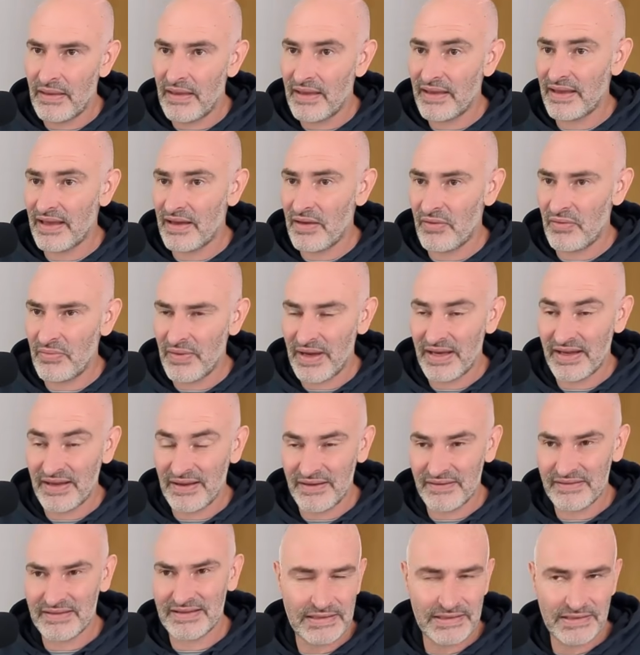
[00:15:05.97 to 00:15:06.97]
Here already,
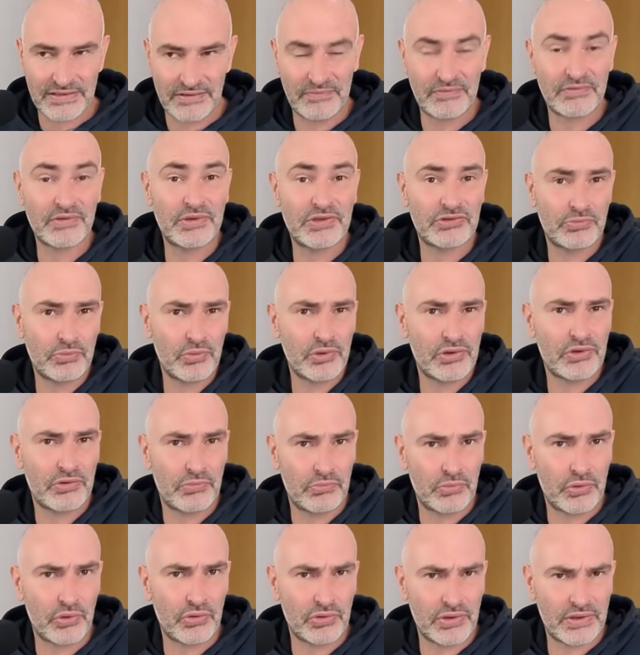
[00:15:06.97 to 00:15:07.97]
this is a first point
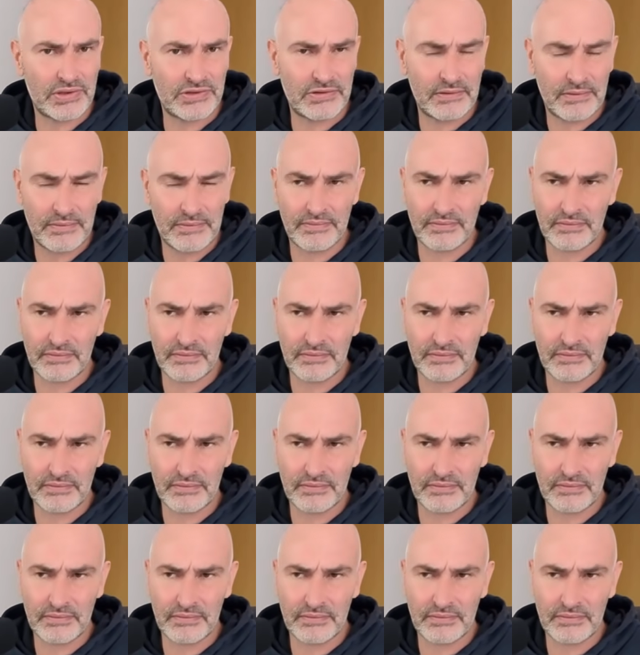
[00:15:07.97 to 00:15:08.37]
of progress.